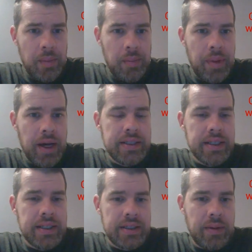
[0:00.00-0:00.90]
but
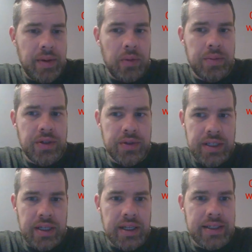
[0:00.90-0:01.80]
it's going to help to
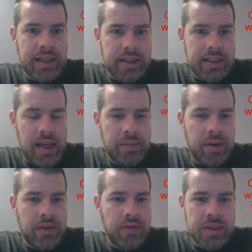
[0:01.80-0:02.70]
see it a second
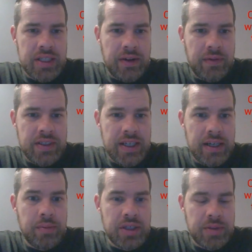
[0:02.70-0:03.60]
time from a
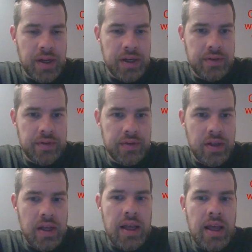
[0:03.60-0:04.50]
second perspective.
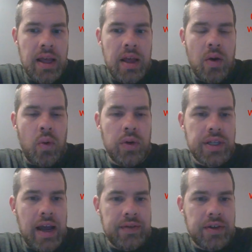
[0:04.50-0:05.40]

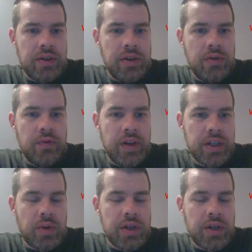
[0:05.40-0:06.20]
After you finish